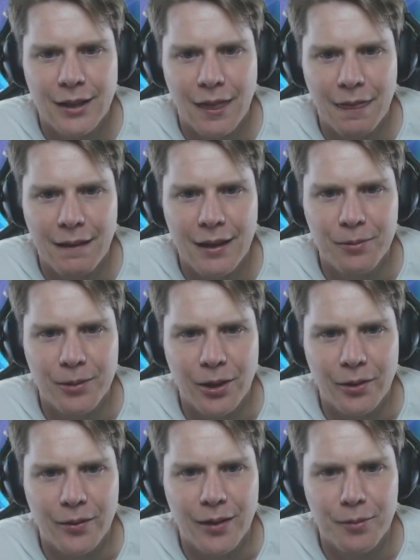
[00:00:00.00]
Here we
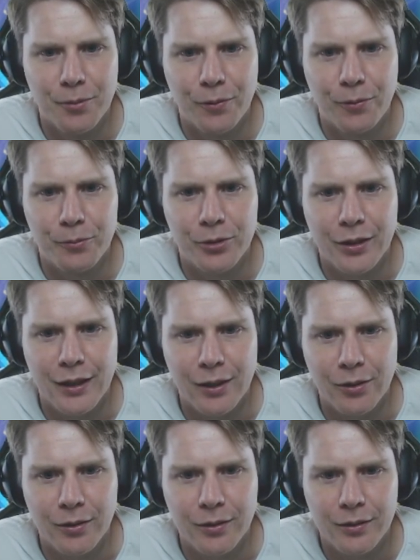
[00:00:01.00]
go. See move from
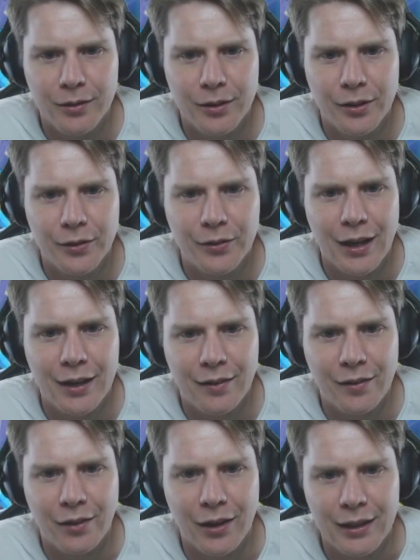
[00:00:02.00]
Janil. Shattered
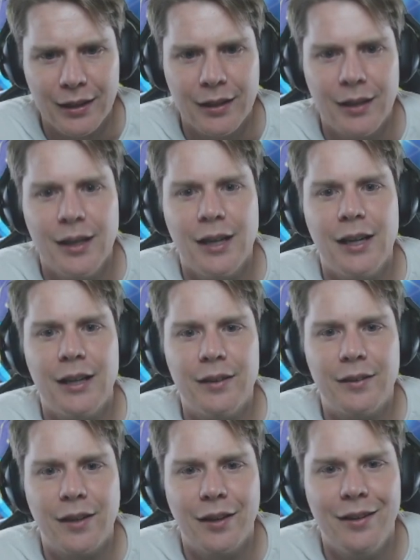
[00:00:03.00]
Psyche.
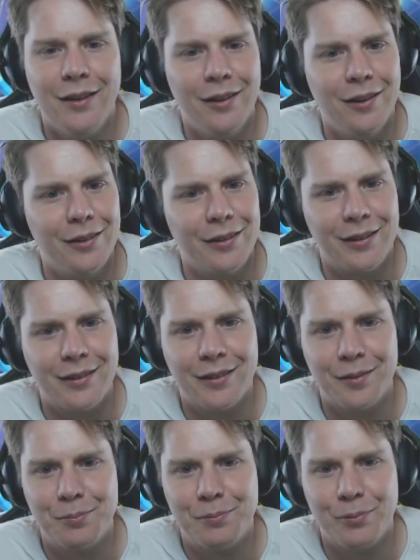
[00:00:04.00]
Oh, this is
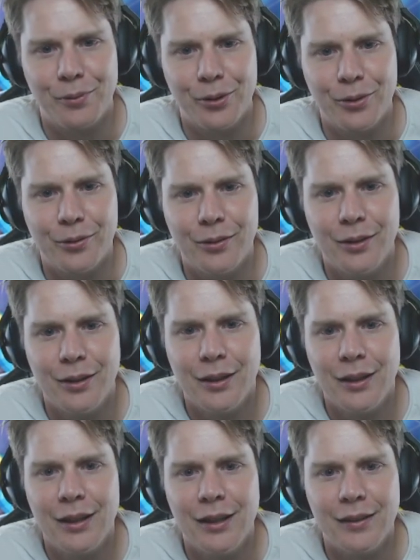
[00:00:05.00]
brutal.
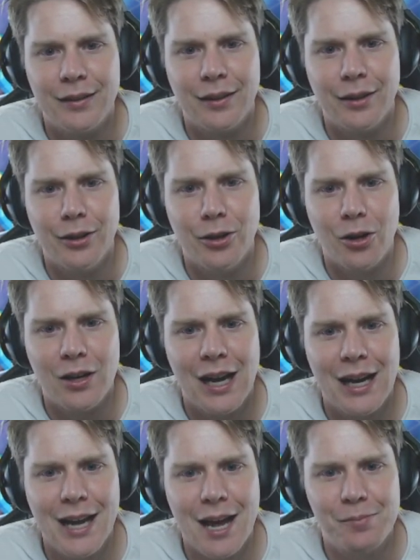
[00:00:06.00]
He's going to knock
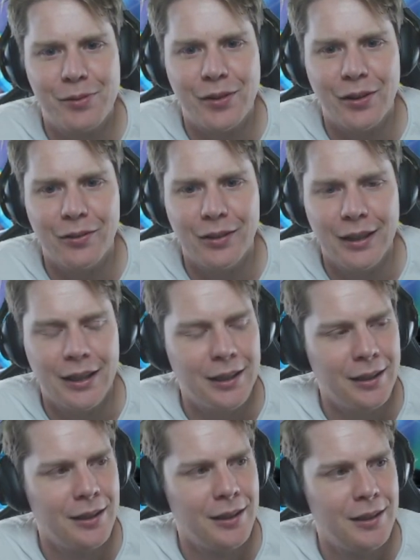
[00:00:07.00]
out Absol here.
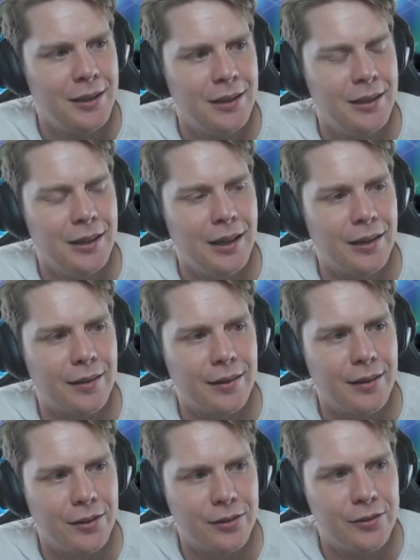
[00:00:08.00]
And he's
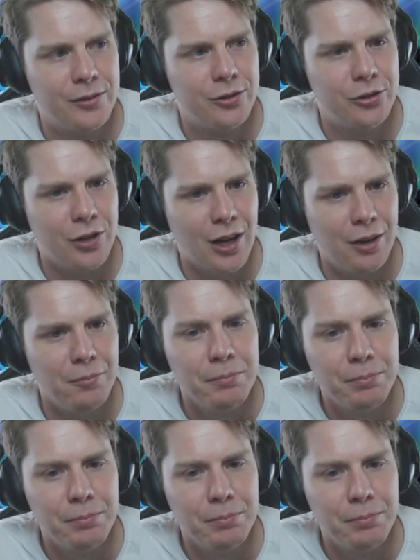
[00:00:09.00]
going to jump